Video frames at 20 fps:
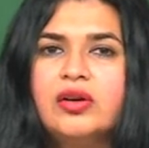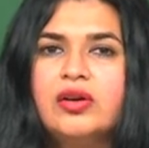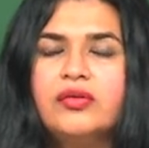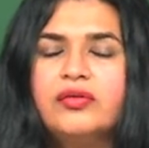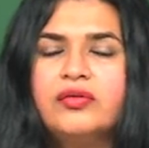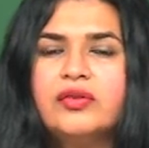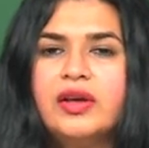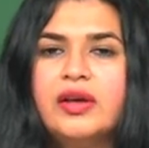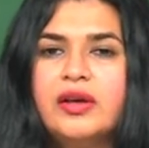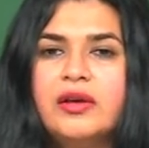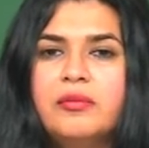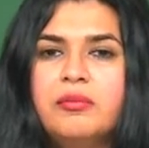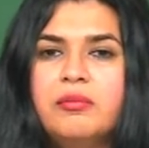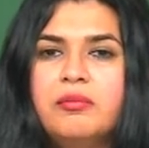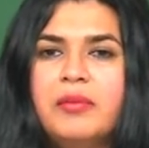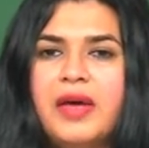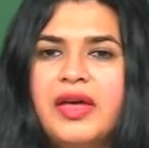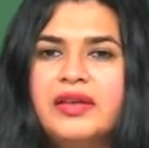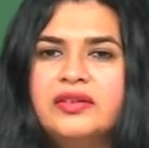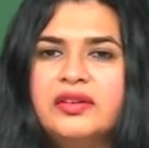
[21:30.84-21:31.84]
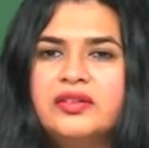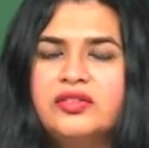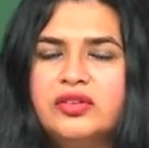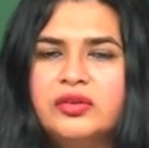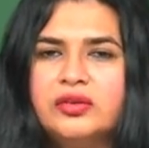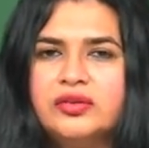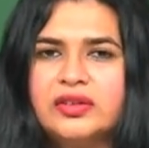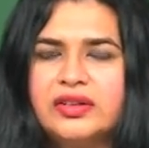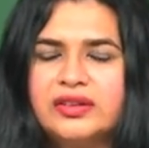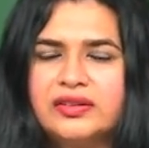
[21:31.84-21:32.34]
of
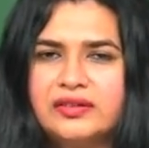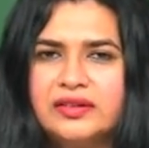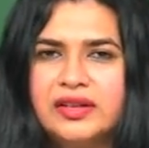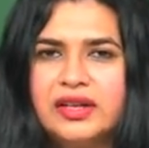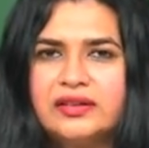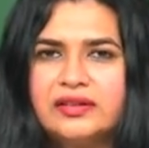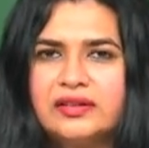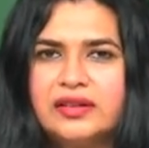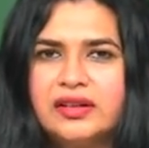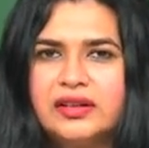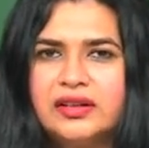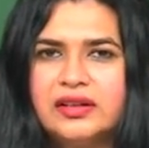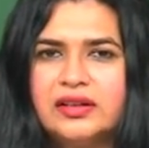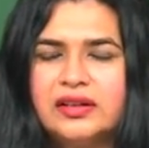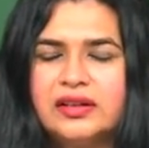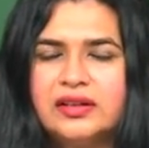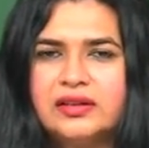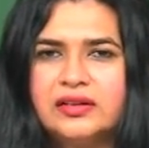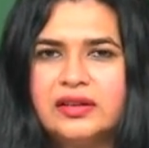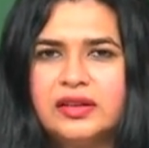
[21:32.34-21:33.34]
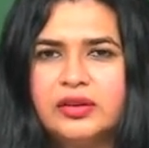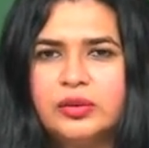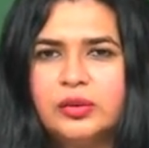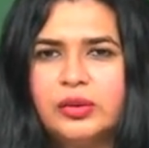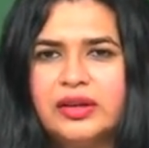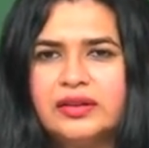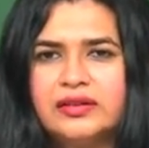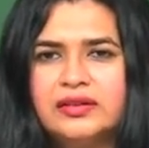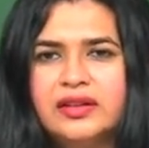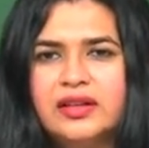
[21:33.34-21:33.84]
Massachusetts, that is in the
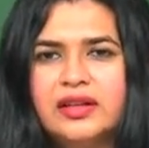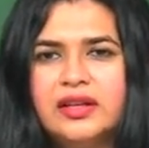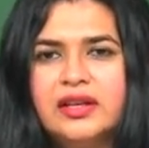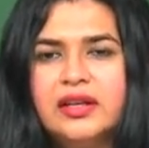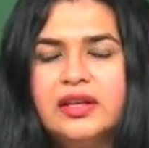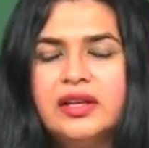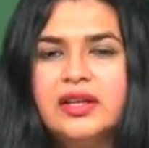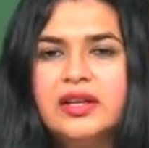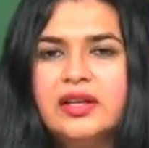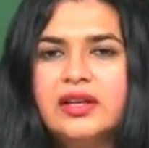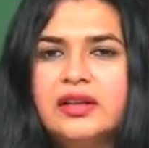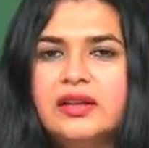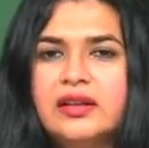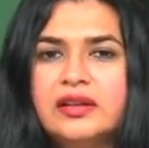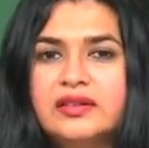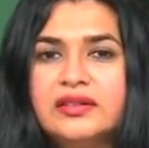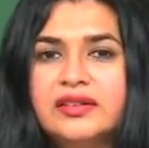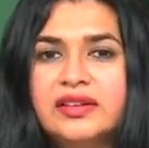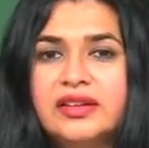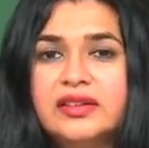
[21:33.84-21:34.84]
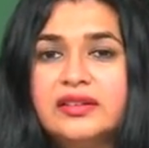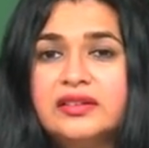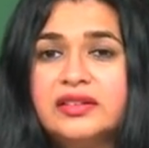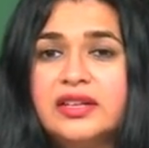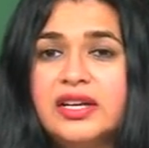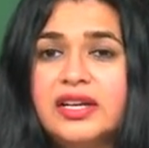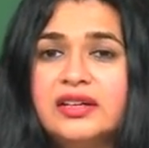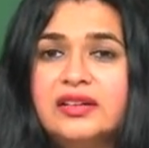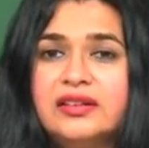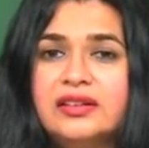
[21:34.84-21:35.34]
USA,
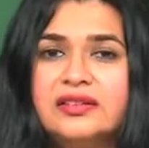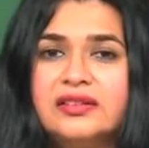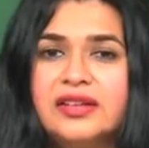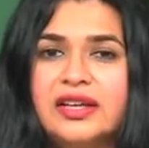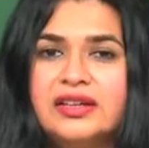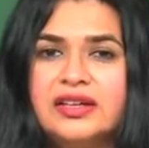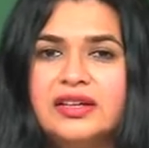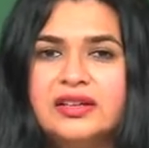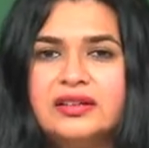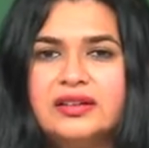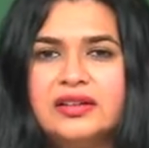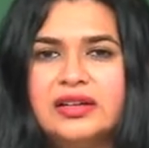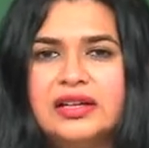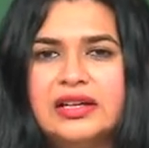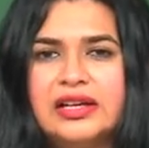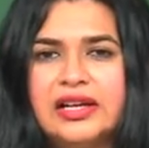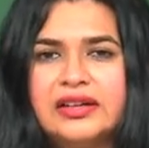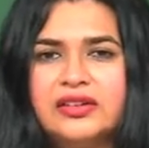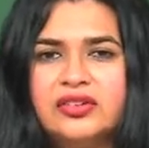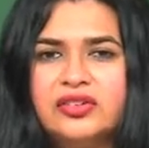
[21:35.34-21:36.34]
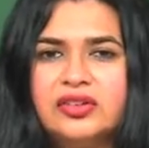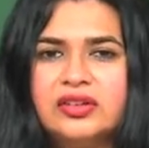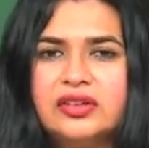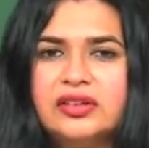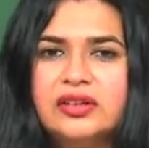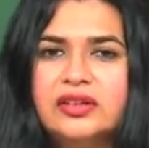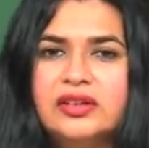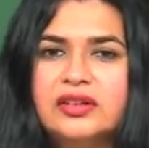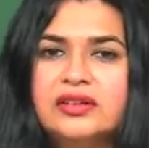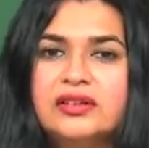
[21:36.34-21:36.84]
state senate
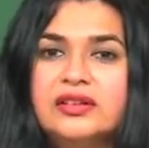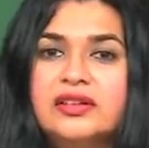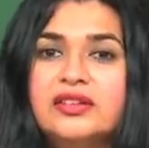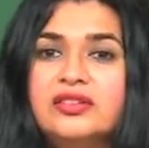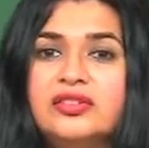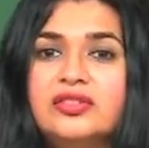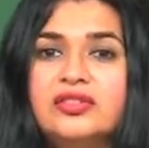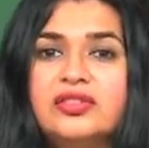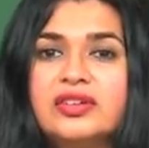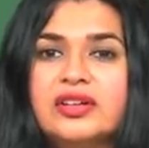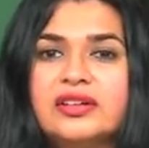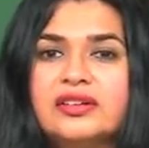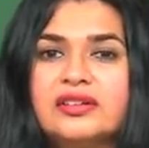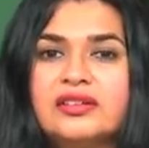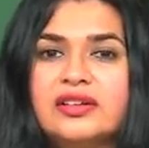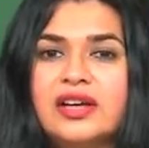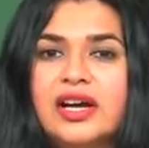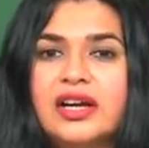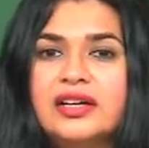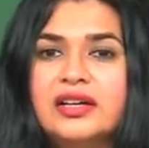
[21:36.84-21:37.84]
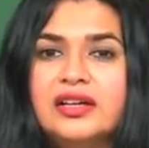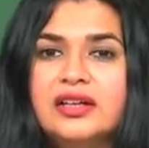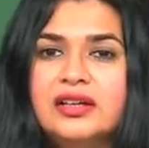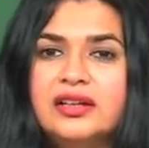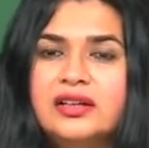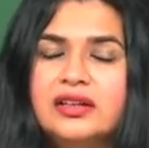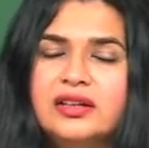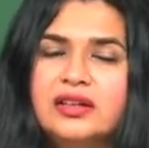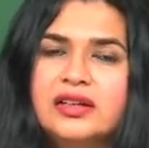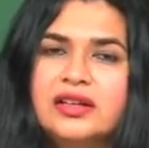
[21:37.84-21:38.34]
election districts
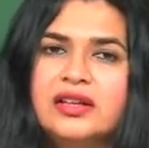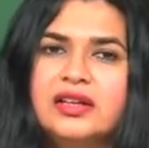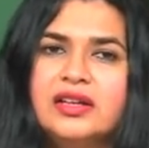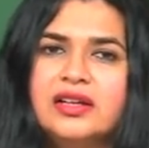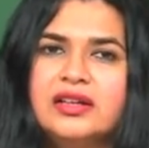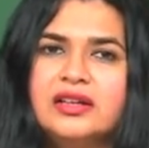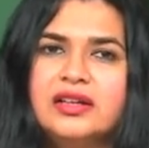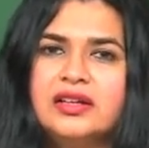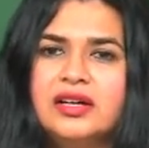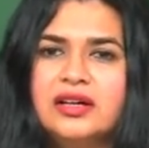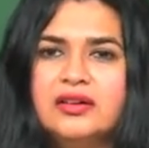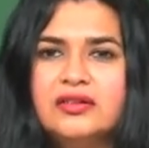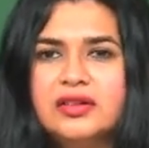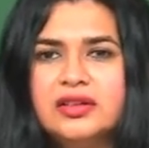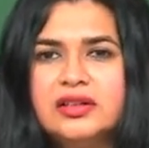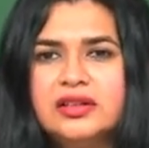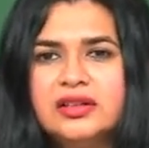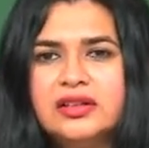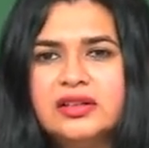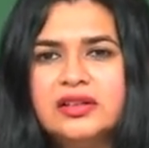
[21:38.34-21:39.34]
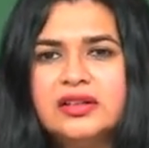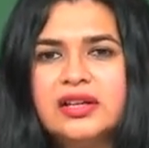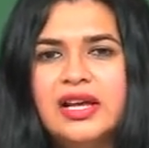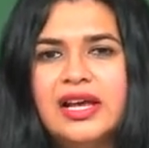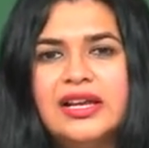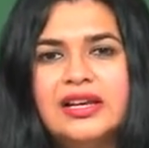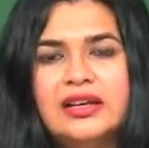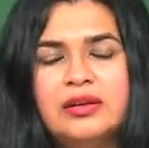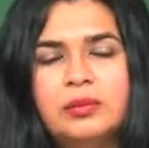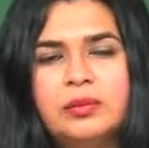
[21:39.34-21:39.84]
under Governor
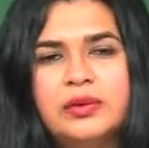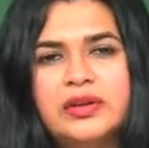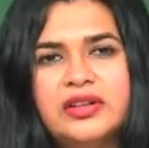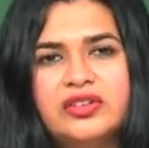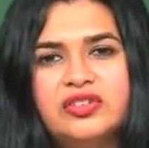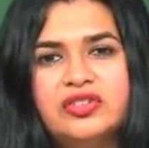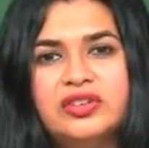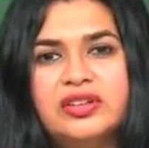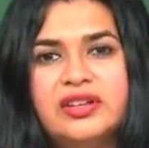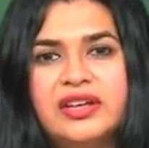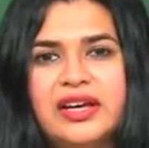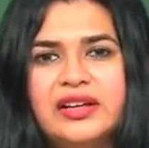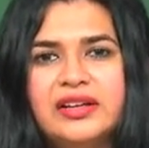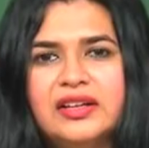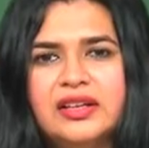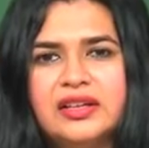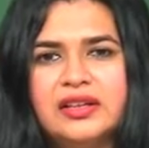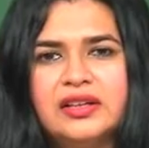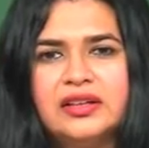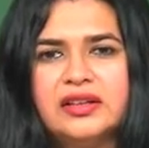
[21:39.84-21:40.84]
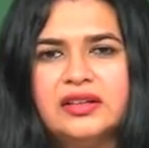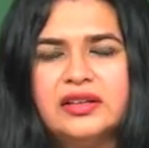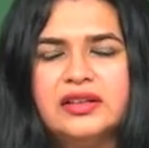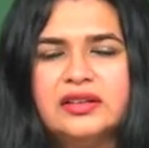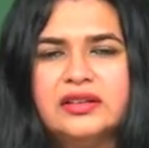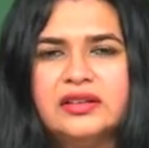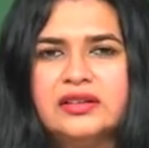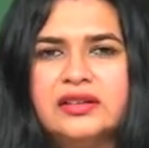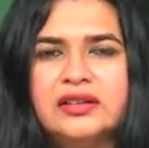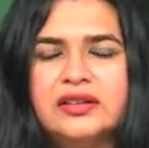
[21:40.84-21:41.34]
Elbridge Gerry.
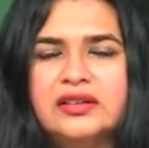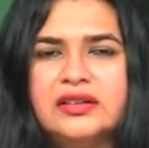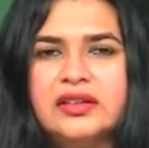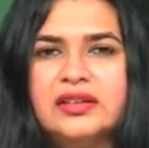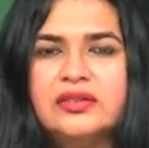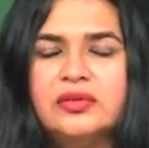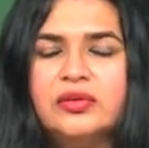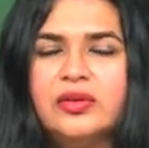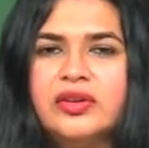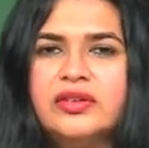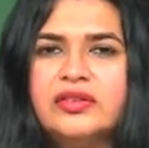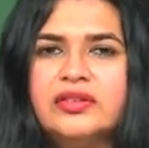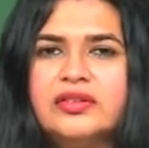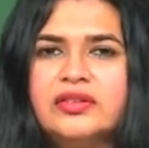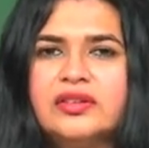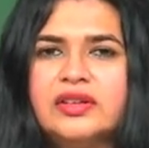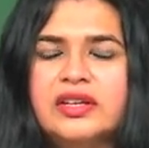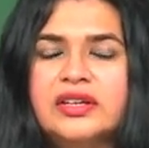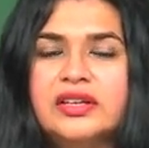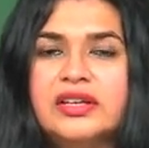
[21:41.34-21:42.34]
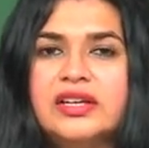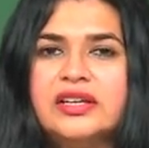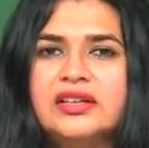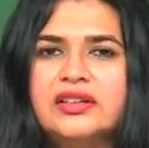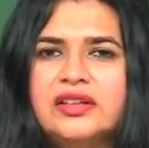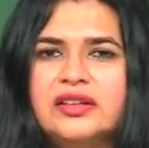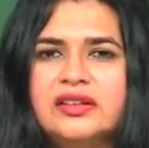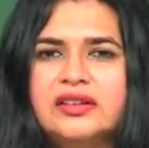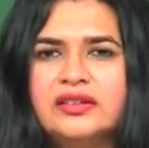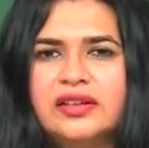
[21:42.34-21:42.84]
This was in the
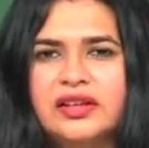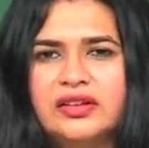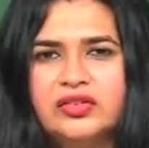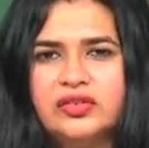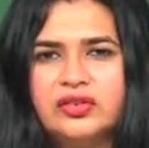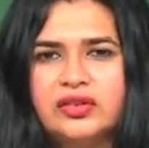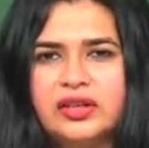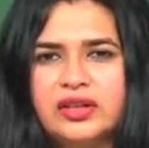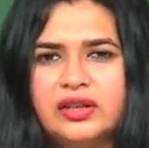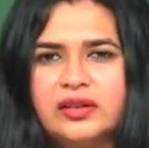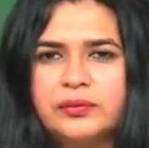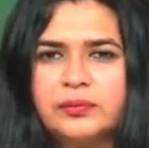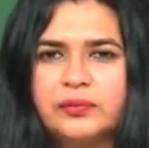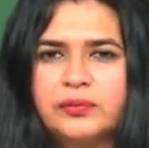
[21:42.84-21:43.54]
18th century.